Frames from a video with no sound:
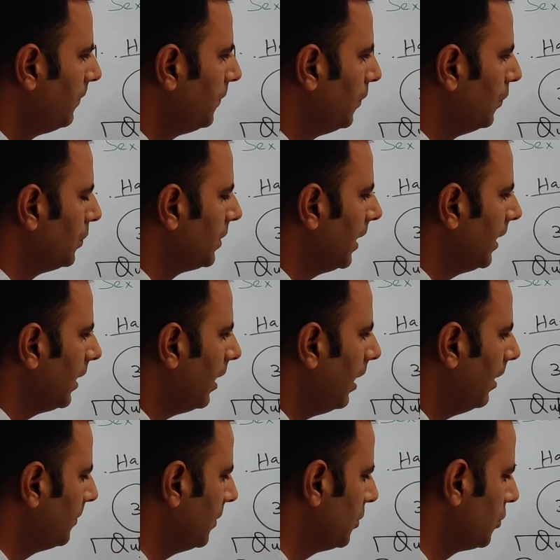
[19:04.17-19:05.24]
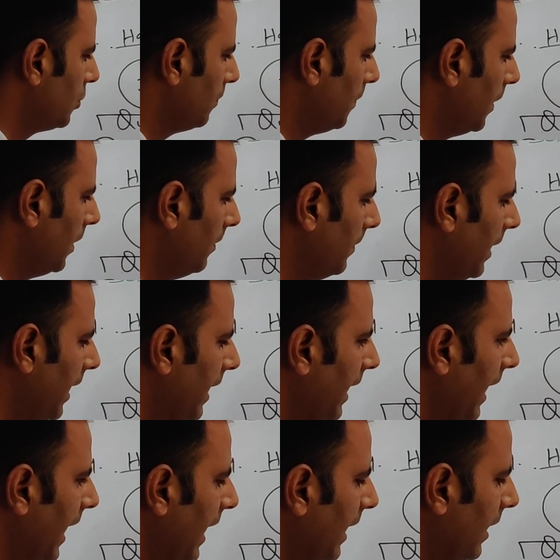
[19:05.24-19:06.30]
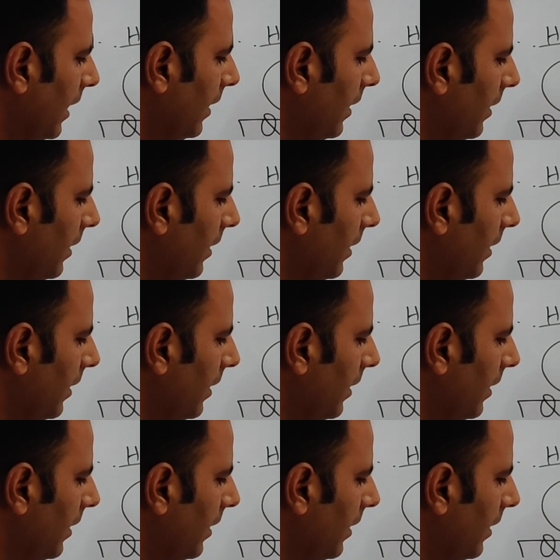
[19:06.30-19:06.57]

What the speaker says: fusion of the sperm and egg.